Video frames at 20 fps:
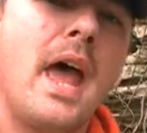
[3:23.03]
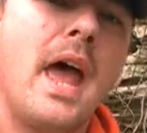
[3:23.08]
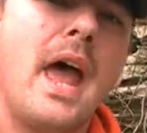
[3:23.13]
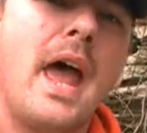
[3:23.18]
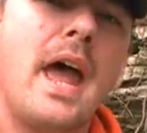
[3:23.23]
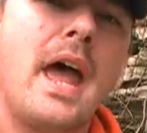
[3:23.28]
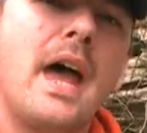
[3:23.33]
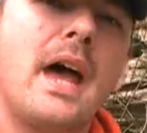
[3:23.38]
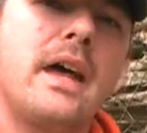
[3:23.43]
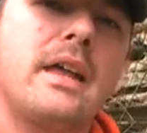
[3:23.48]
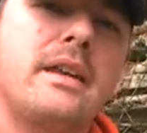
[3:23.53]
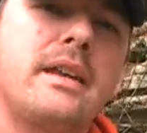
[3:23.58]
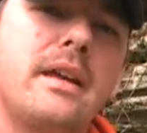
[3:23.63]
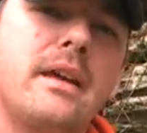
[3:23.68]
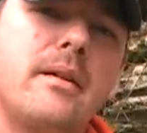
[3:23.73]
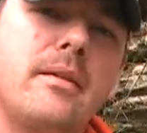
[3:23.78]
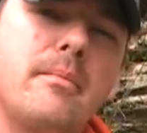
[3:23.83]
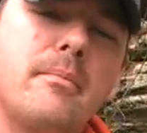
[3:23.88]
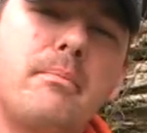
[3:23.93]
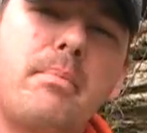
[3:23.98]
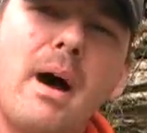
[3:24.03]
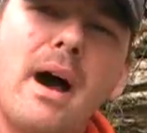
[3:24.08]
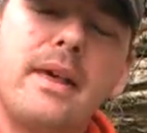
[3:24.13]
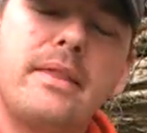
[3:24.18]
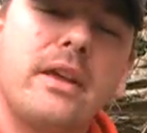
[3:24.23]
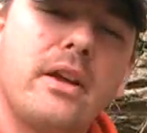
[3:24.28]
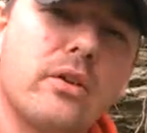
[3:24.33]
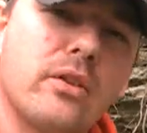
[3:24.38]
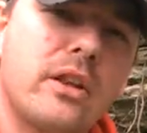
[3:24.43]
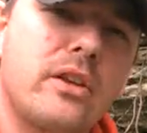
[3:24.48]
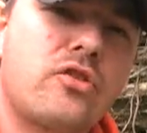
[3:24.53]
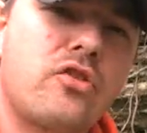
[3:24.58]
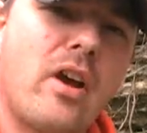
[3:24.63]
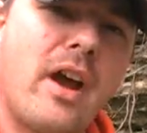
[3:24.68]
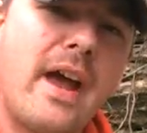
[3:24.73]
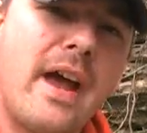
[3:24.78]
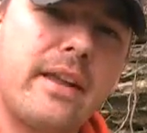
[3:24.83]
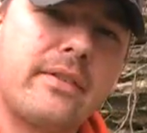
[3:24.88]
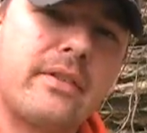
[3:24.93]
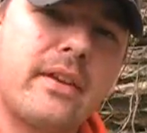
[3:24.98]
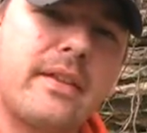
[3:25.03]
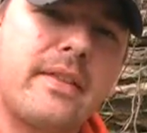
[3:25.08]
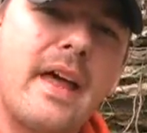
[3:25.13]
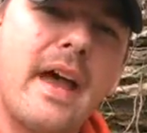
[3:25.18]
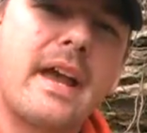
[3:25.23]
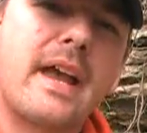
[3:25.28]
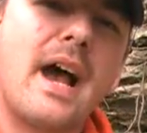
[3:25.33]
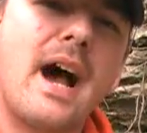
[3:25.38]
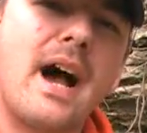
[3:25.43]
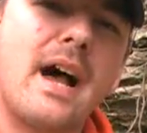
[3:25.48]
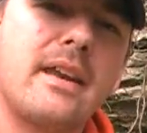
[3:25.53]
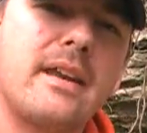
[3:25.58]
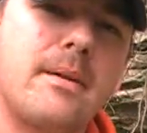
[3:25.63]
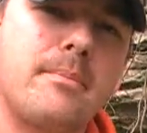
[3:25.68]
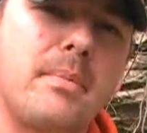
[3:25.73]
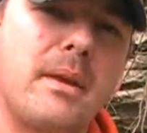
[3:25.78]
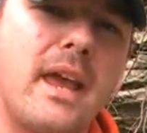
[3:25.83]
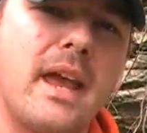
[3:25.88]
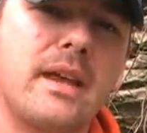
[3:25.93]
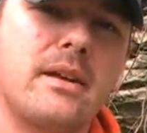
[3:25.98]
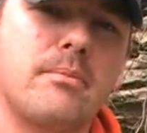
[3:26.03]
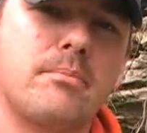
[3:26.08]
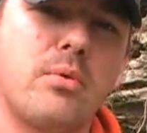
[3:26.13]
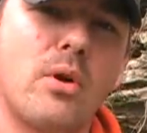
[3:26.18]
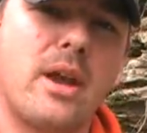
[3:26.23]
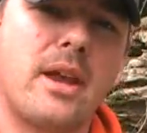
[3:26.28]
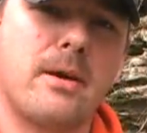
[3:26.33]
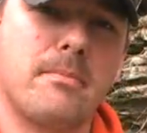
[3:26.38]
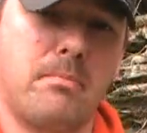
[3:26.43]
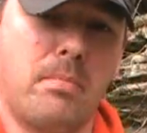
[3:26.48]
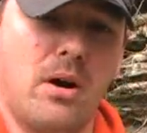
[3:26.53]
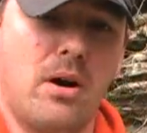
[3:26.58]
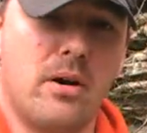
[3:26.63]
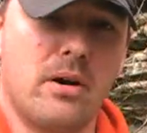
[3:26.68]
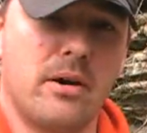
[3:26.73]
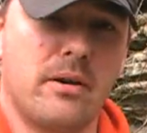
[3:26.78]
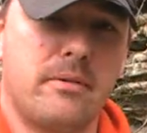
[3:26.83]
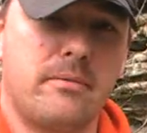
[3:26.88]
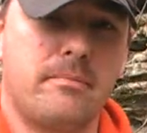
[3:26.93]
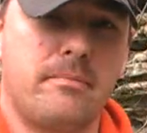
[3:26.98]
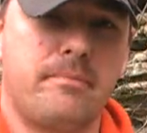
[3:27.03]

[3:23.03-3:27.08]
And by the early Triassic, that continent began to break apart.